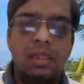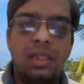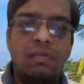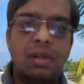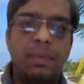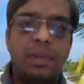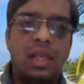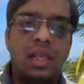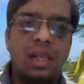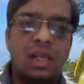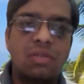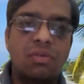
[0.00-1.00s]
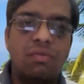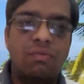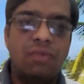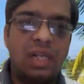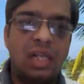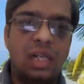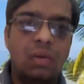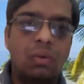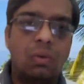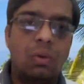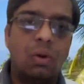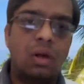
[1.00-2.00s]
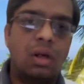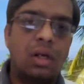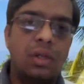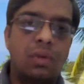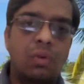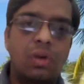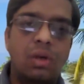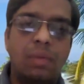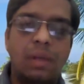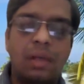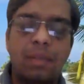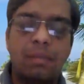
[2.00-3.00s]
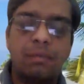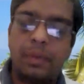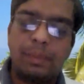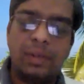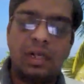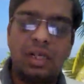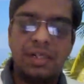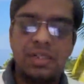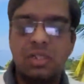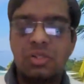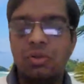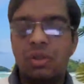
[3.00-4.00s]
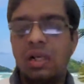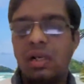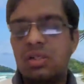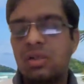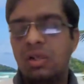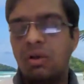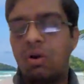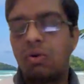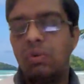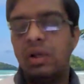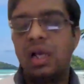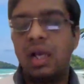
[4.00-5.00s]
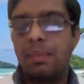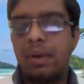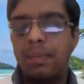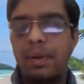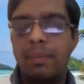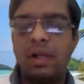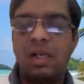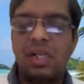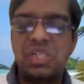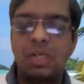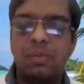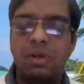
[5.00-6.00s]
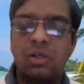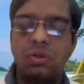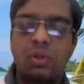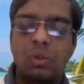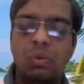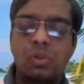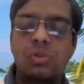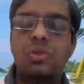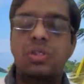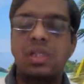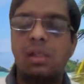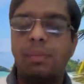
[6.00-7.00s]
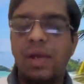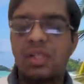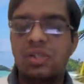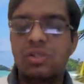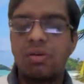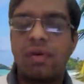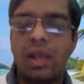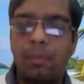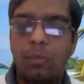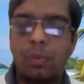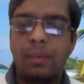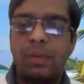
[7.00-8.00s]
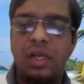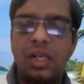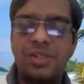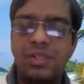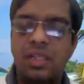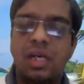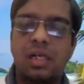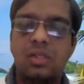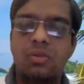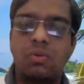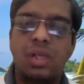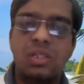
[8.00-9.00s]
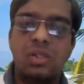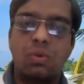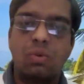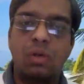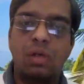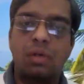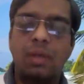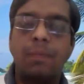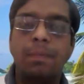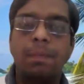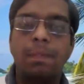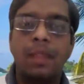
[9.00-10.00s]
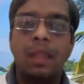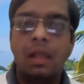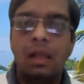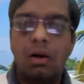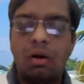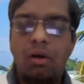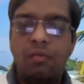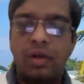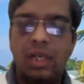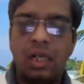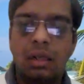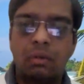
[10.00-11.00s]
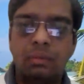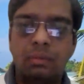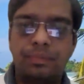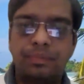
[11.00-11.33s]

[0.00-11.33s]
There will be areas of vitiligo or leukodermic type of pigmentation. So there is not only hyperpigmentation, but you can also see the patches of hyperpigmentation, that is known as leukoderma or vitiligo.